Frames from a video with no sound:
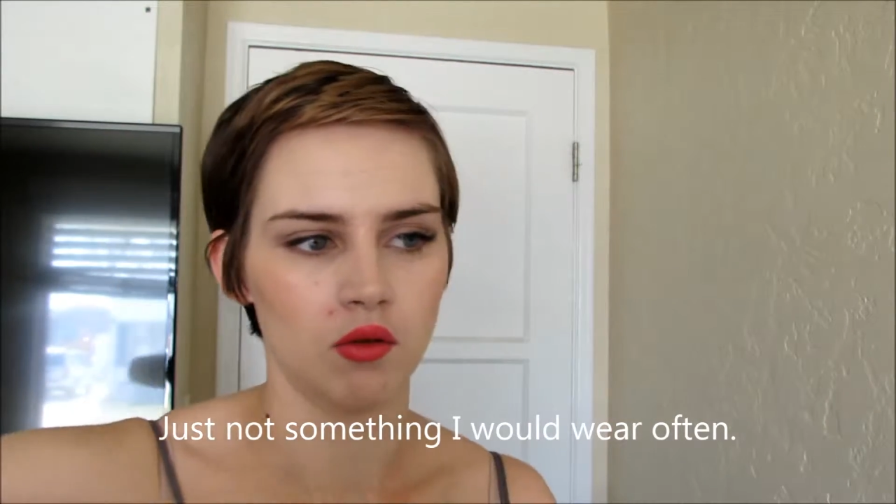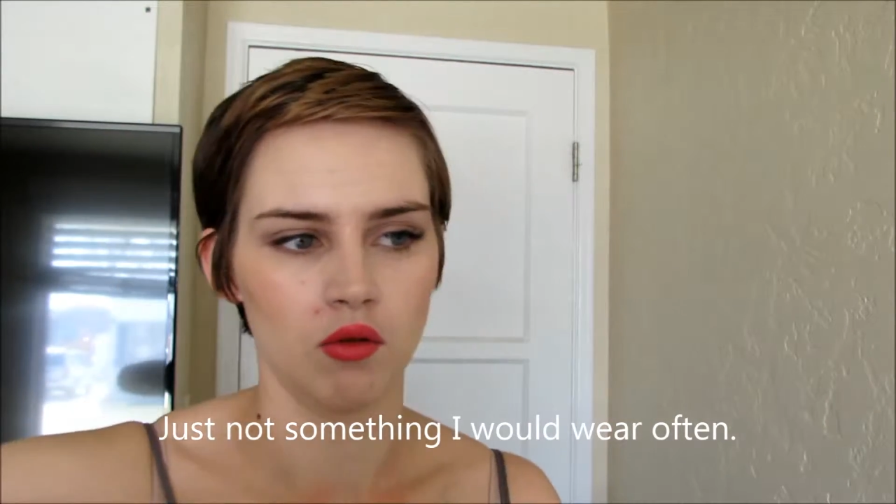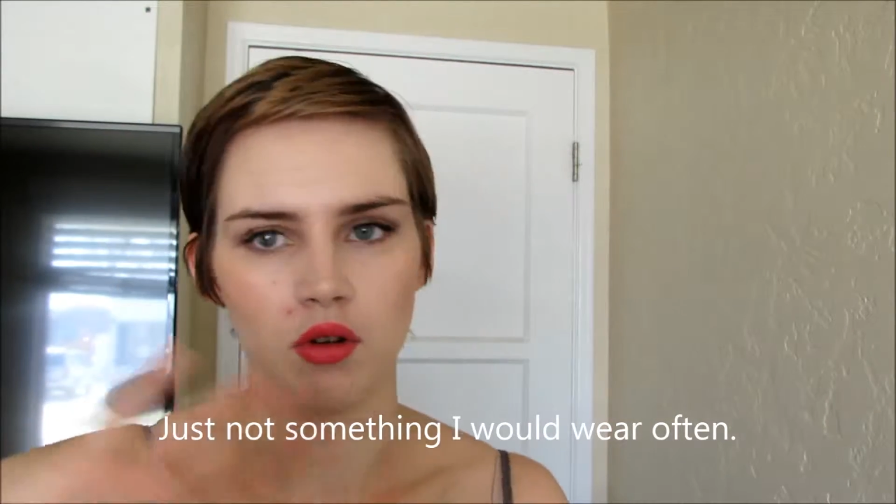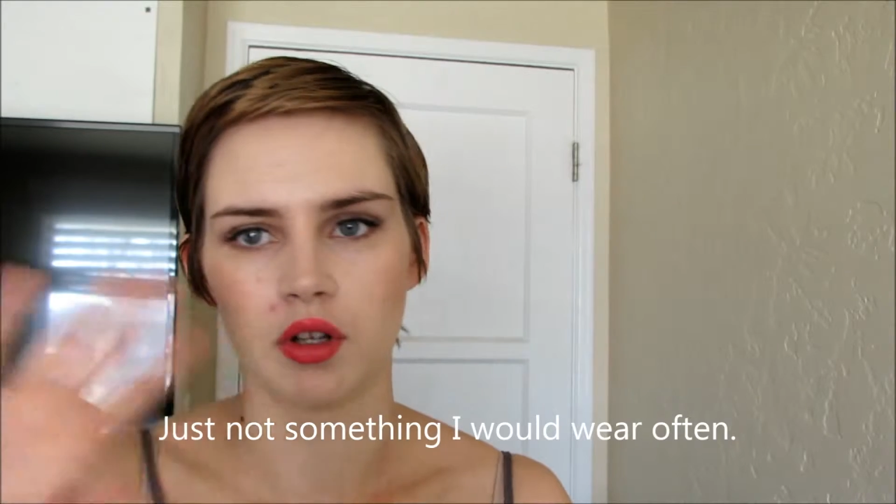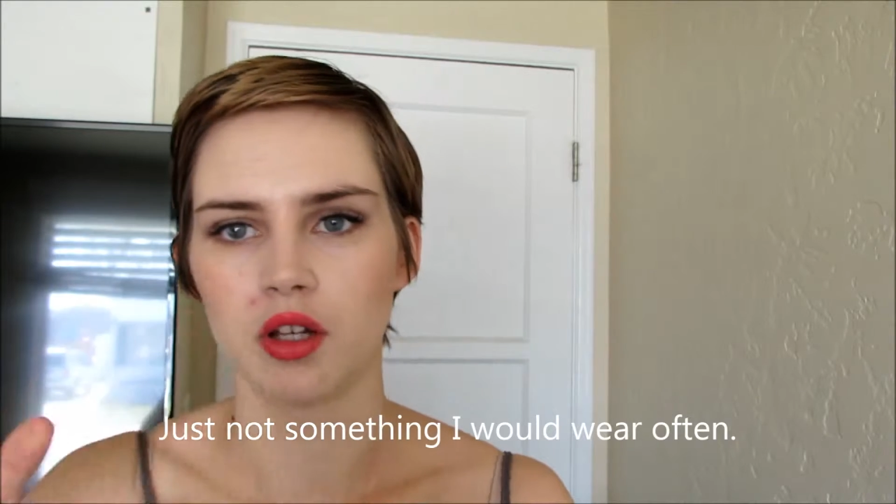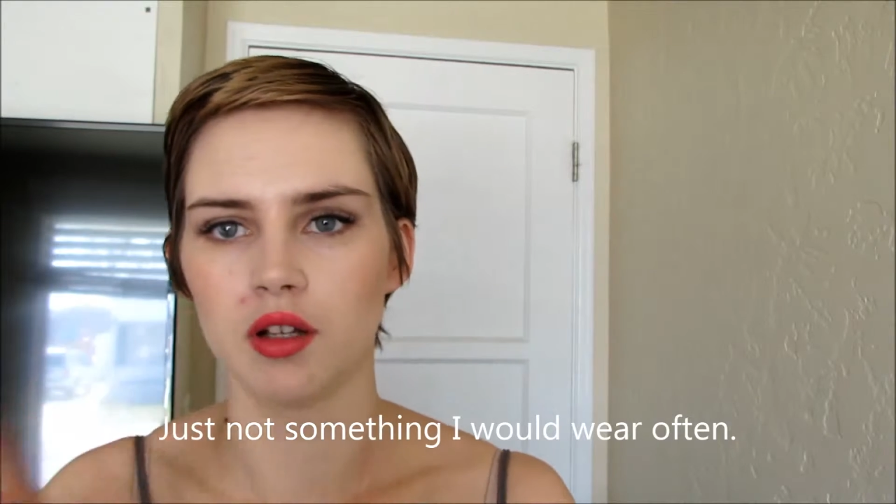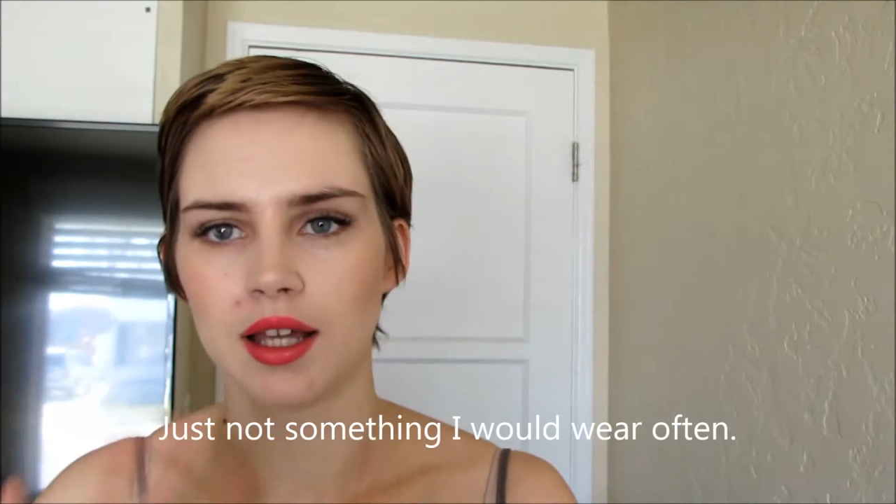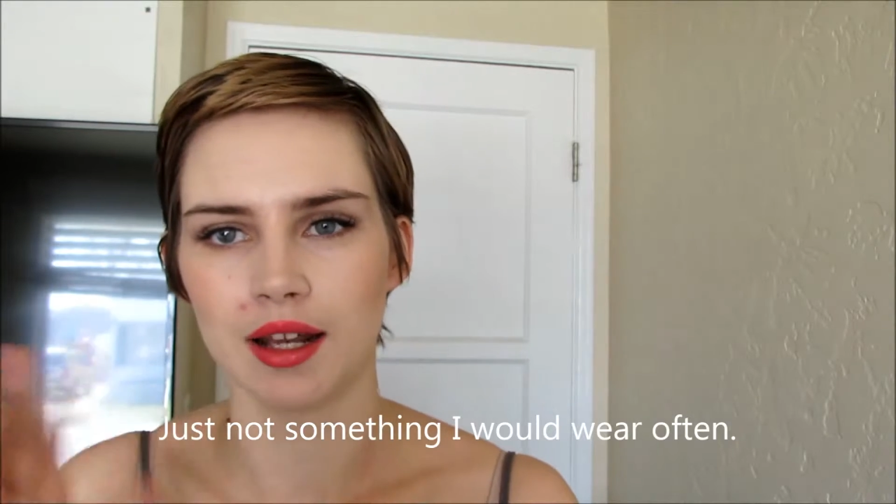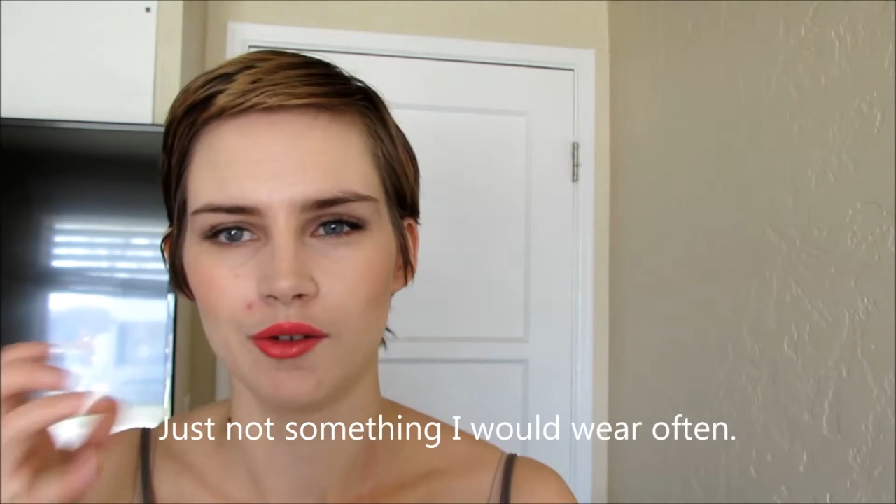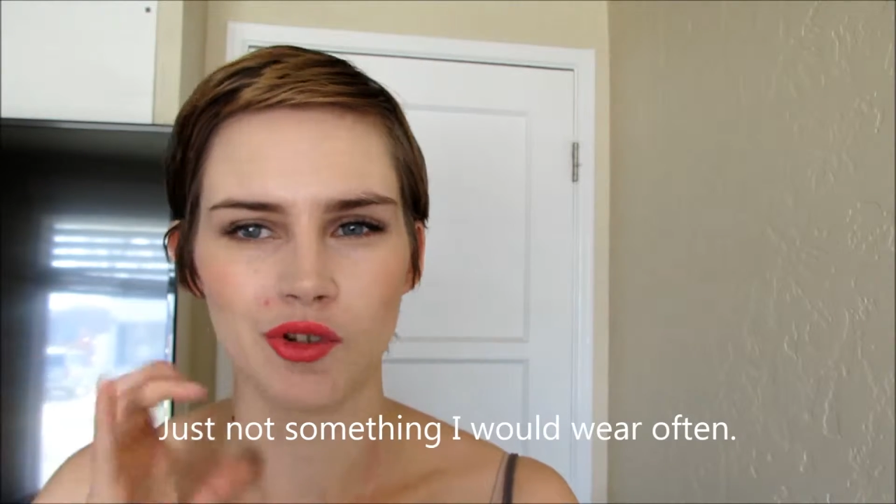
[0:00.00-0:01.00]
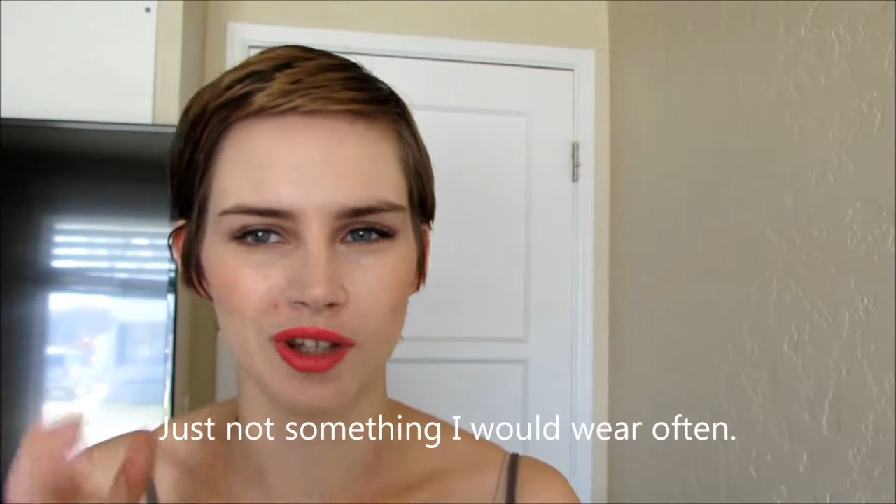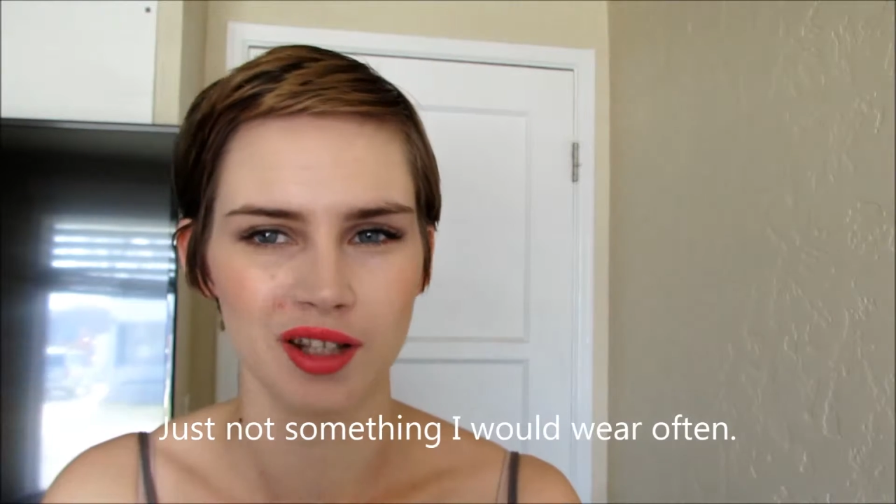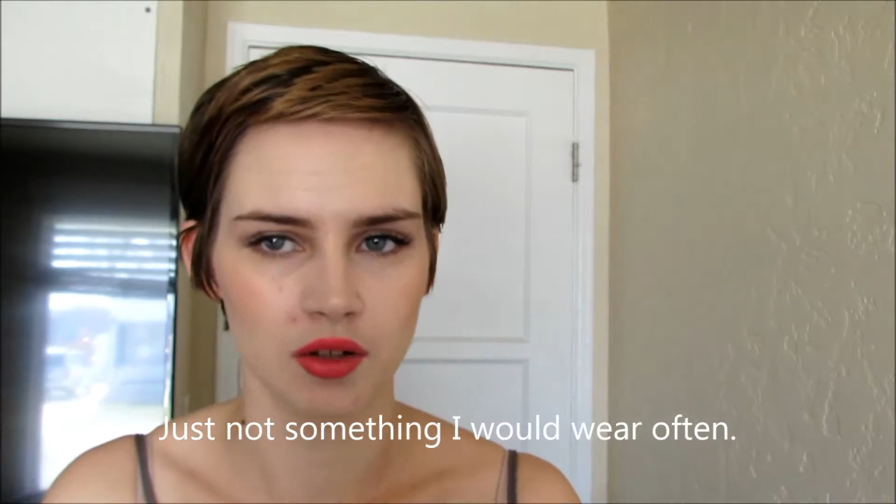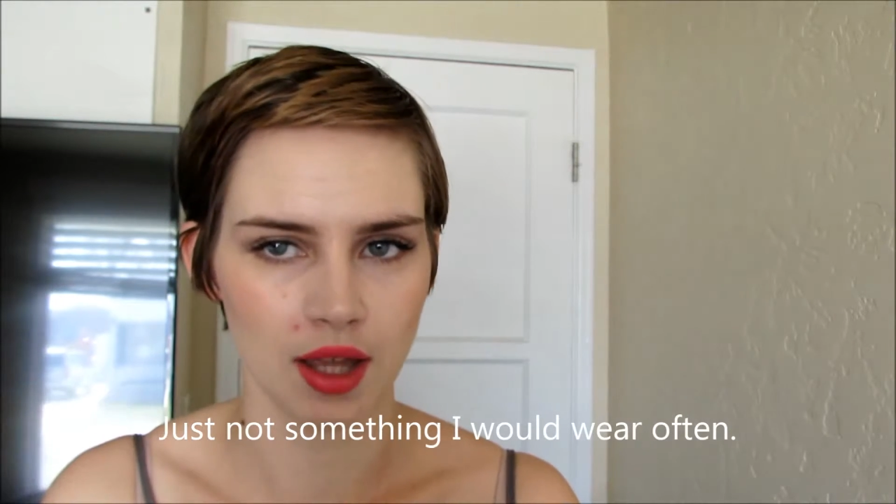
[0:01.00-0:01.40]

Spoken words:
or, you know, like I don't really do